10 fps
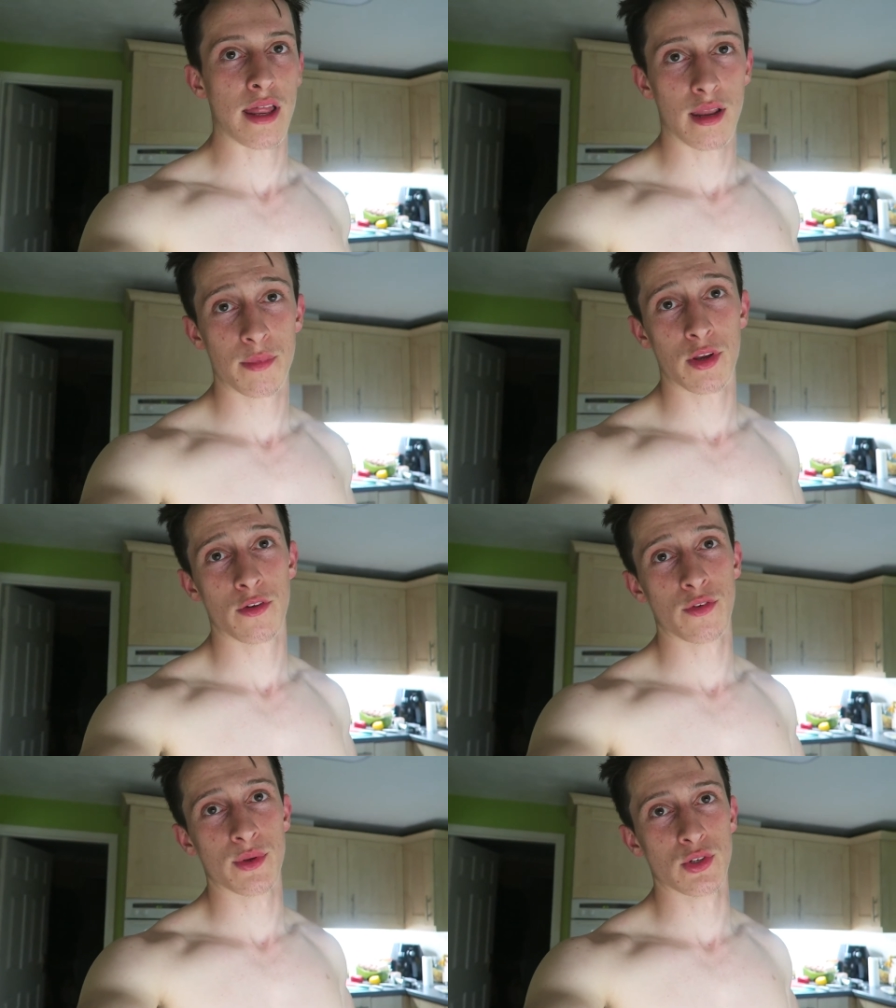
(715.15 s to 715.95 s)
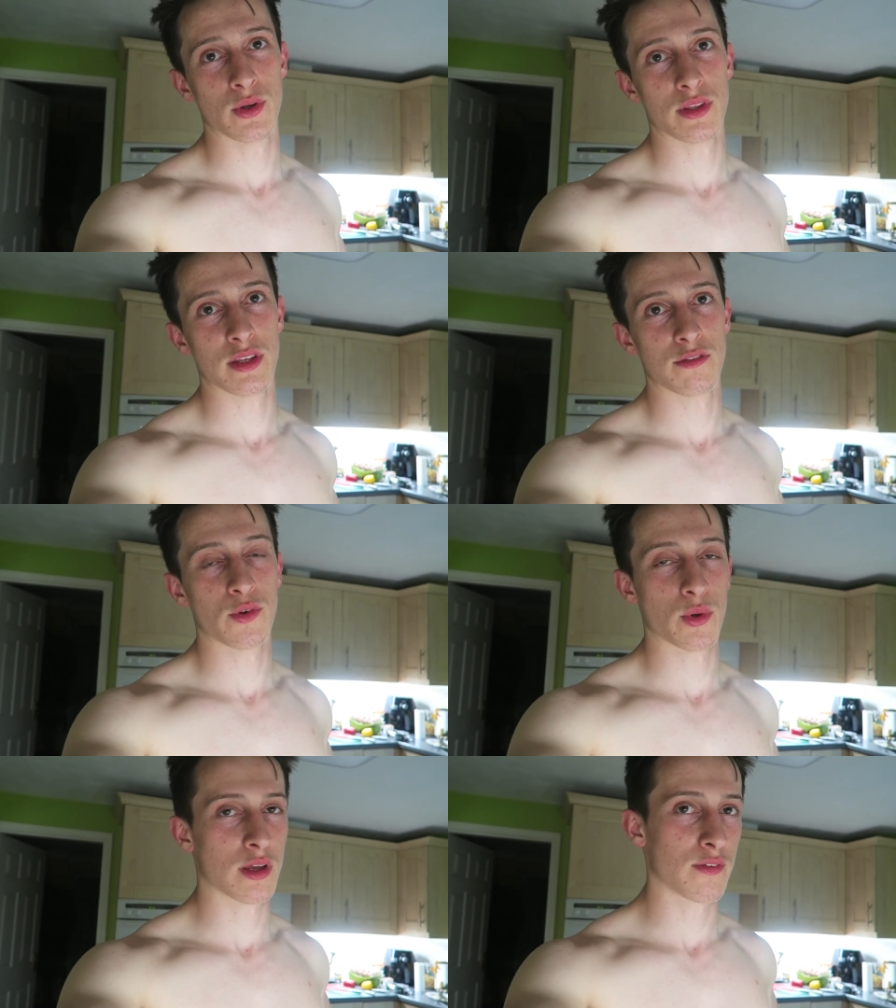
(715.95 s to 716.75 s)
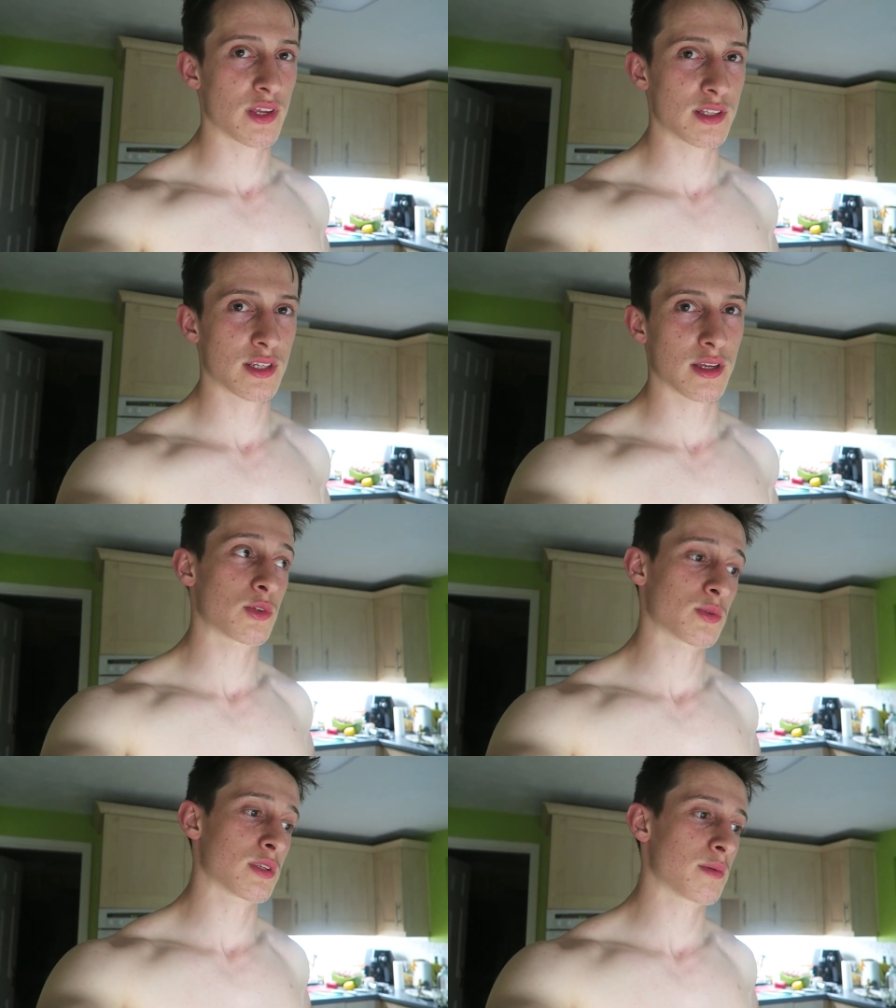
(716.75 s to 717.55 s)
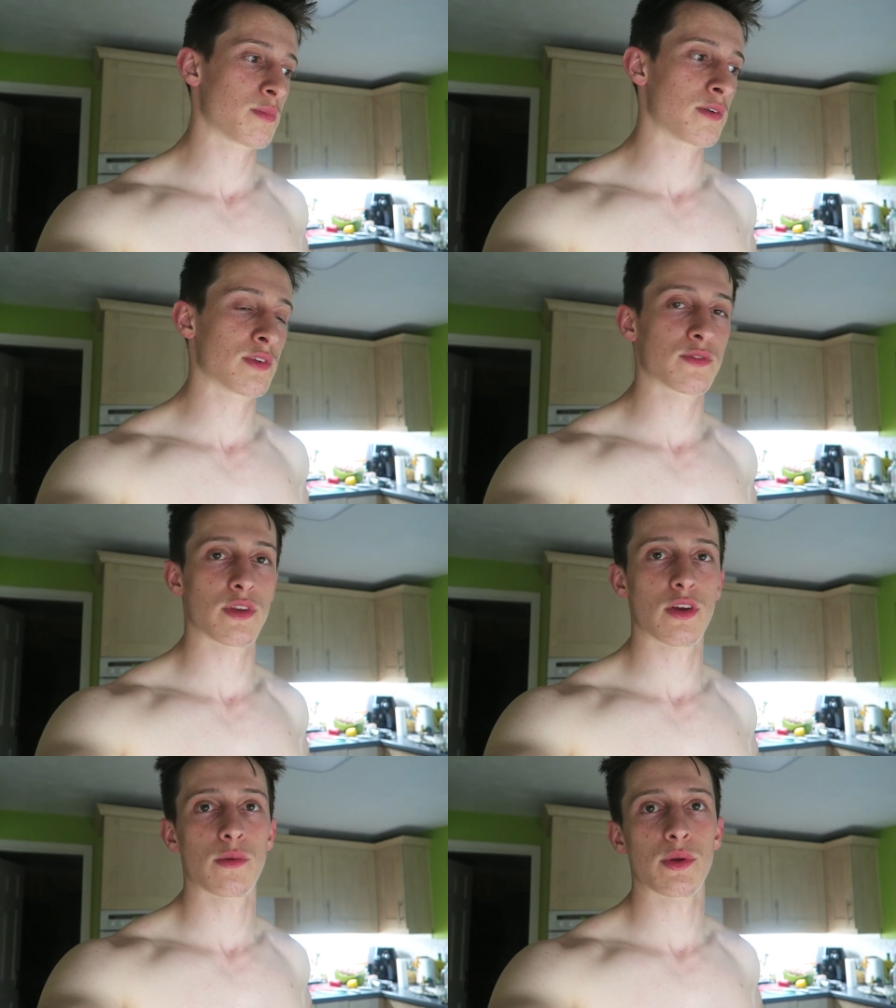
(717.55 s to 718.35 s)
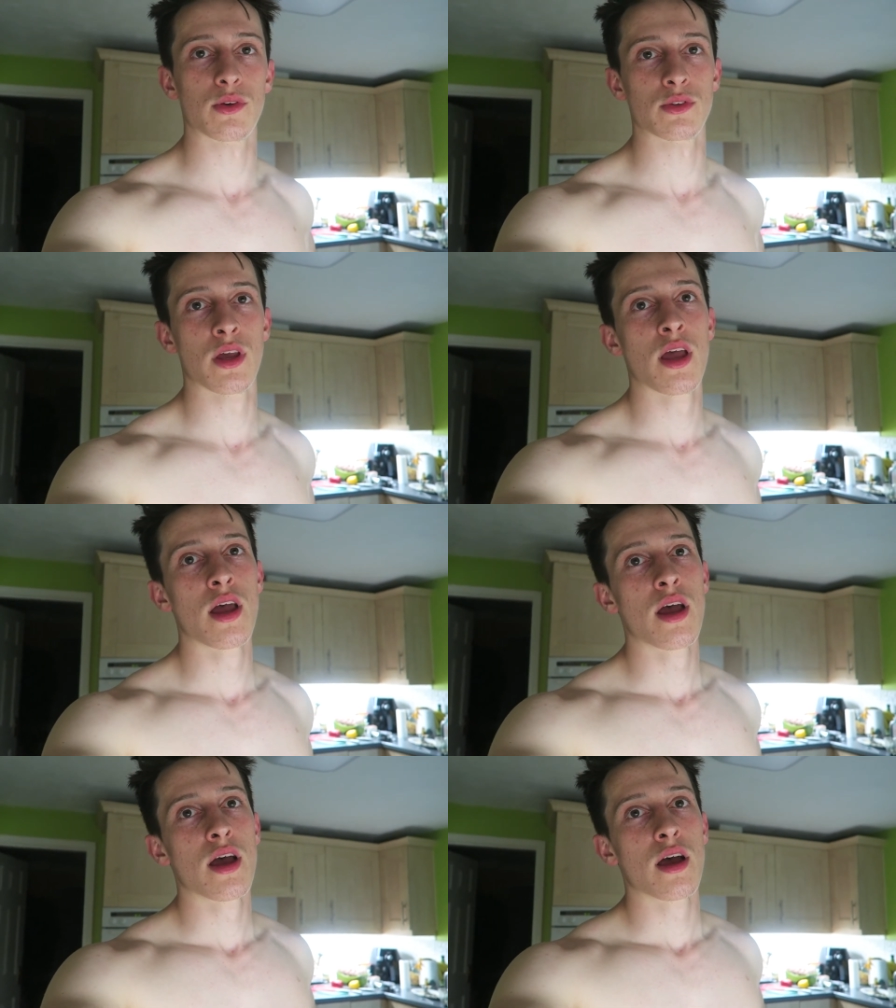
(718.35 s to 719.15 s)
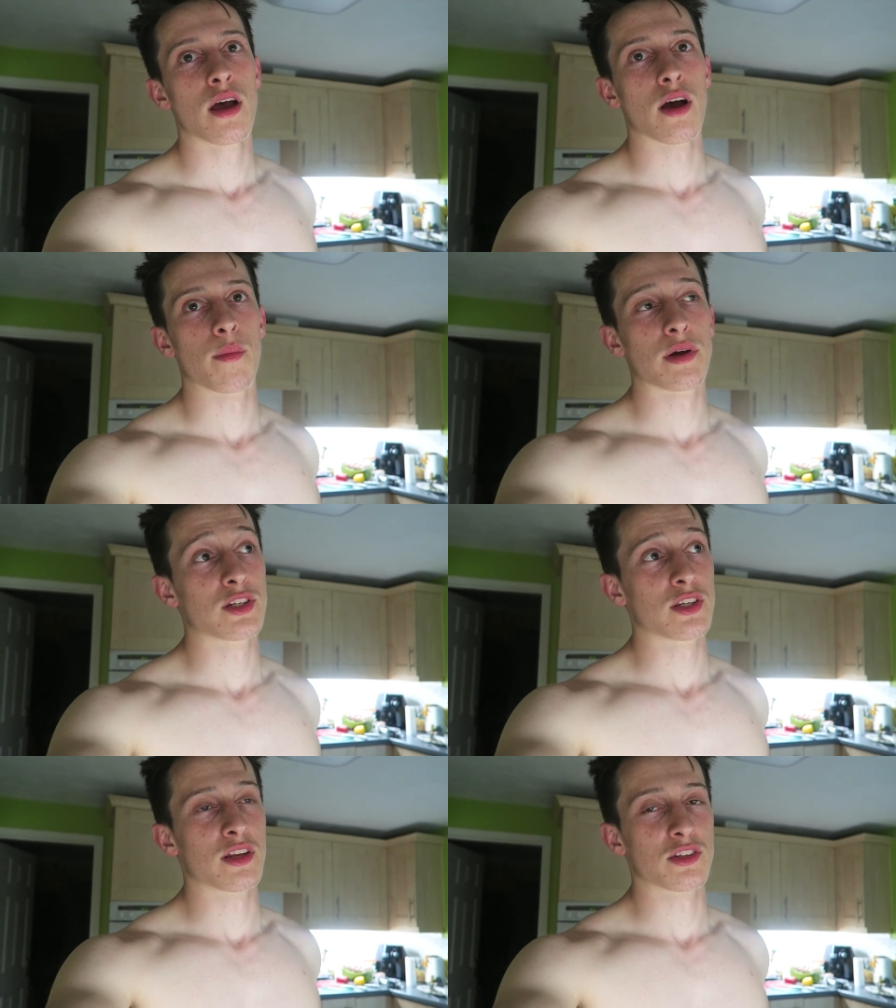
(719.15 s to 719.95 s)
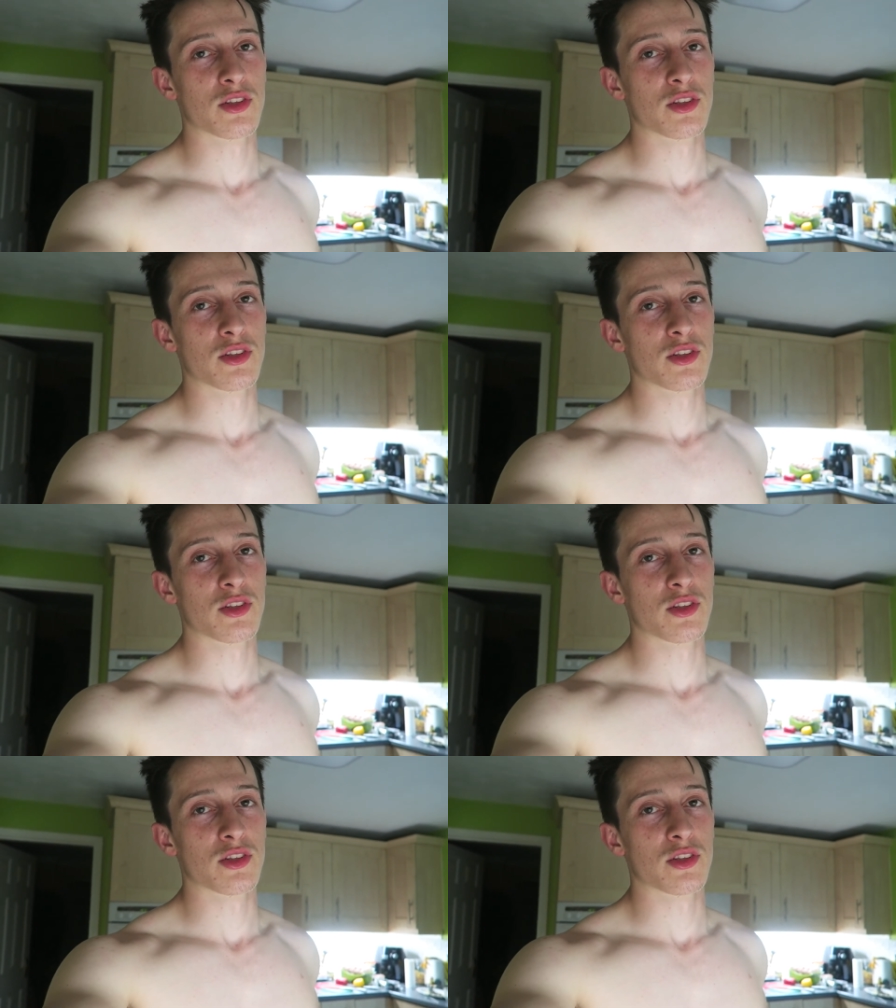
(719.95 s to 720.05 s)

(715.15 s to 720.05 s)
and let me know if you enjoyed the full day of eating which was the previous video because I'm actually going to